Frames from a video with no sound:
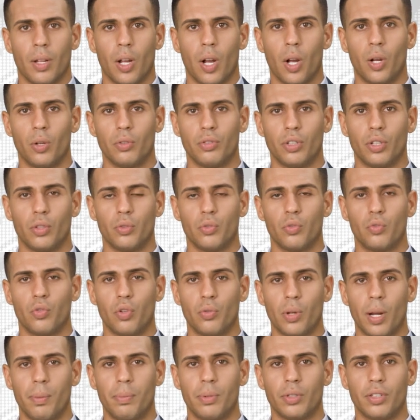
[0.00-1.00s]
Also do
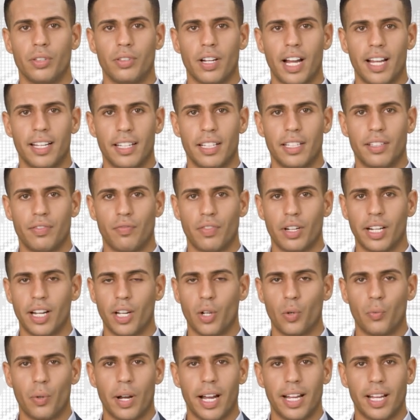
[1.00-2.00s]
remember to like this
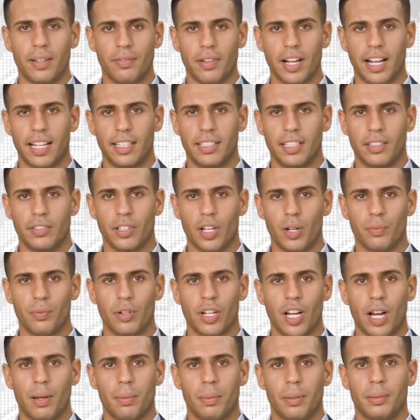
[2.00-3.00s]
video by giving us a
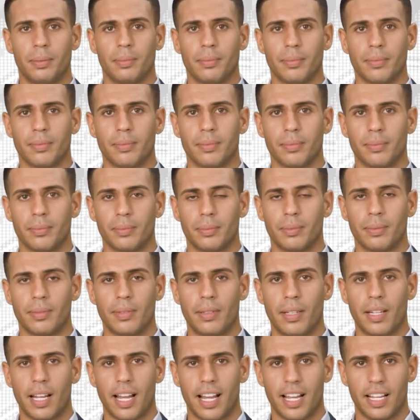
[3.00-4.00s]
thumbs up.
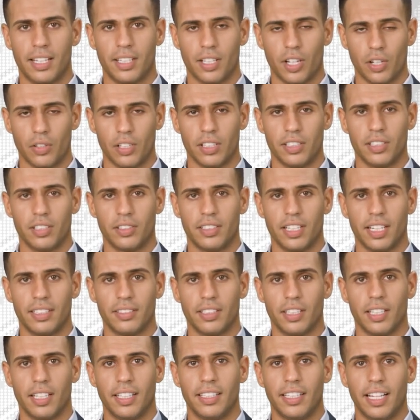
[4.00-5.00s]
It encourages
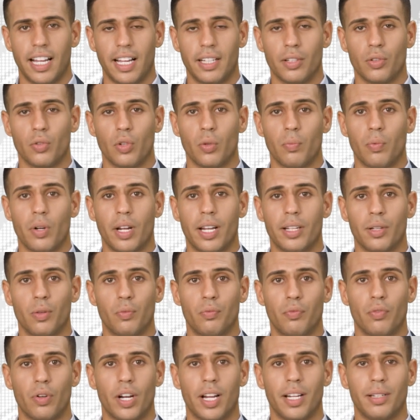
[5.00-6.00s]
us to continue to bring
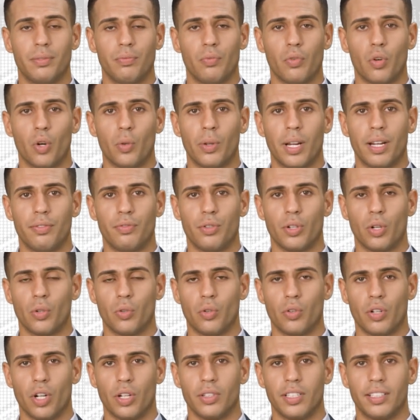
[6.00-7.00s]
you free informative
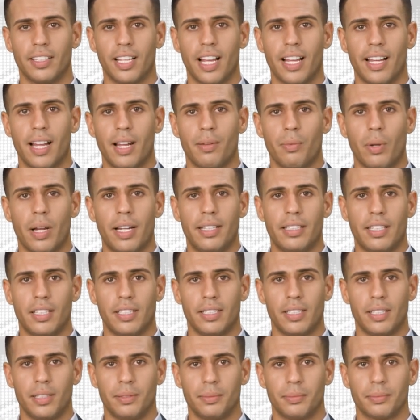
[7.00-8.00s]
news on a daily
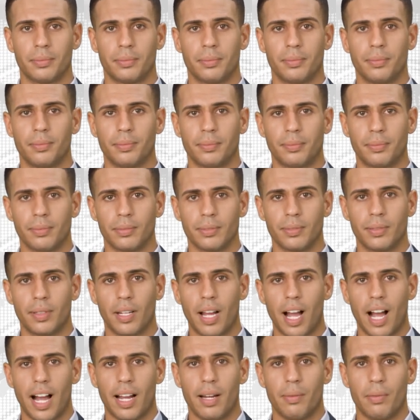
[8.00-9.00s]
basis.
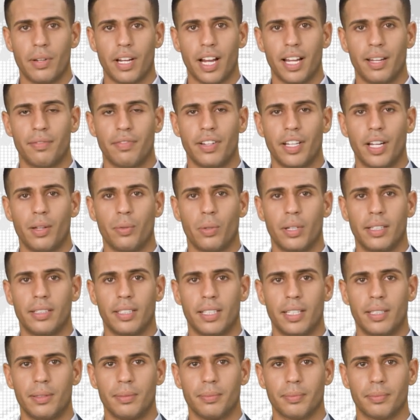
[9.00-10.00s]
I am Dave
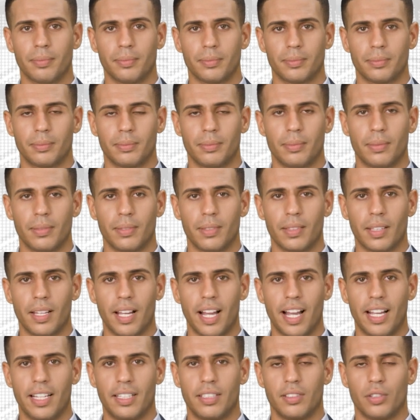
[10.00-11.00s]
Simmons.
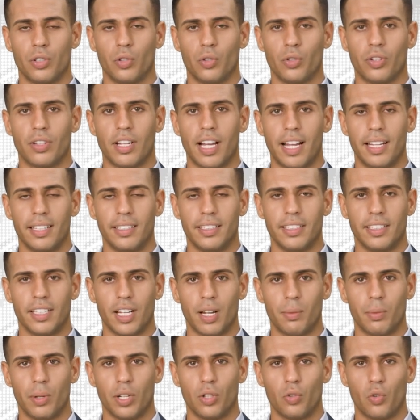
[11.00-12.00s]
It is Thursday,
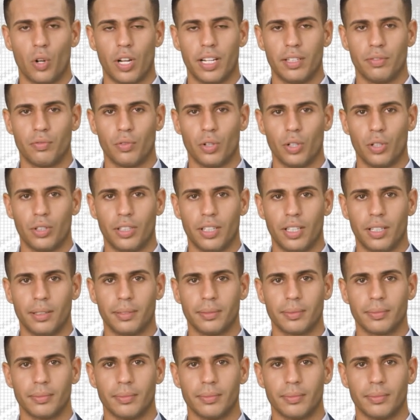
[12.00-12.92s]
December 21st.